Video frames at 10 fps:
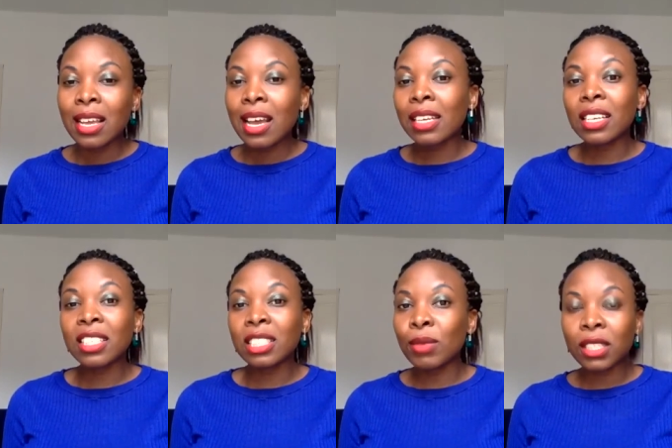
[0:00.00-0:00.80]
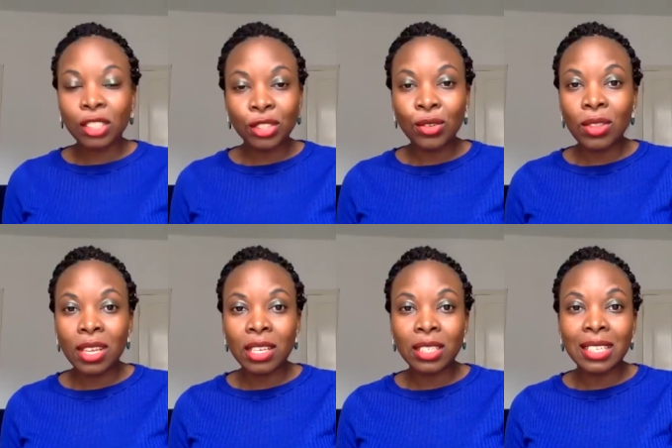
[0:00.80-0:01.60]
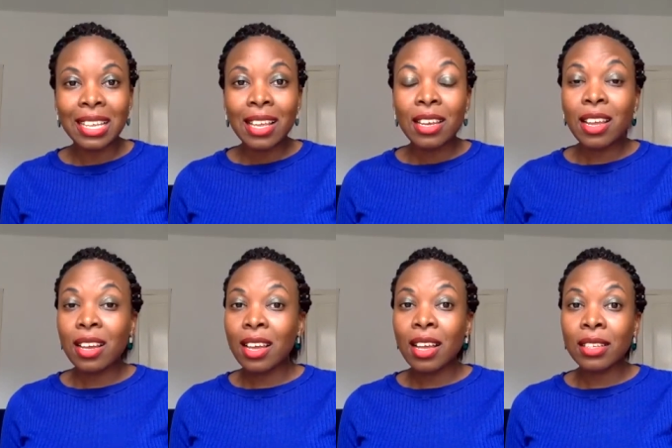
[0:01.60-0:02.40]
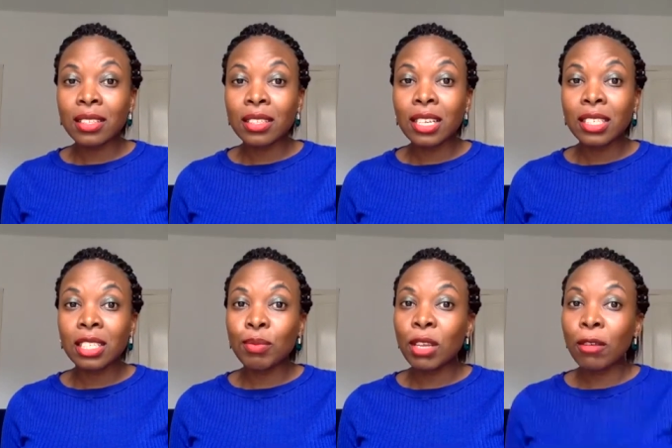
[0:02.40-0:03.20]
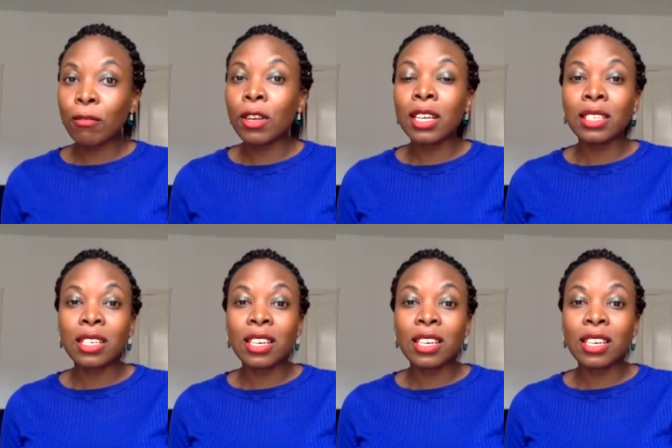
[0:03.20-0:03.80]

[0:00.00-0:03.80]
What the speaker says: And estimates show that the gas that is being flared in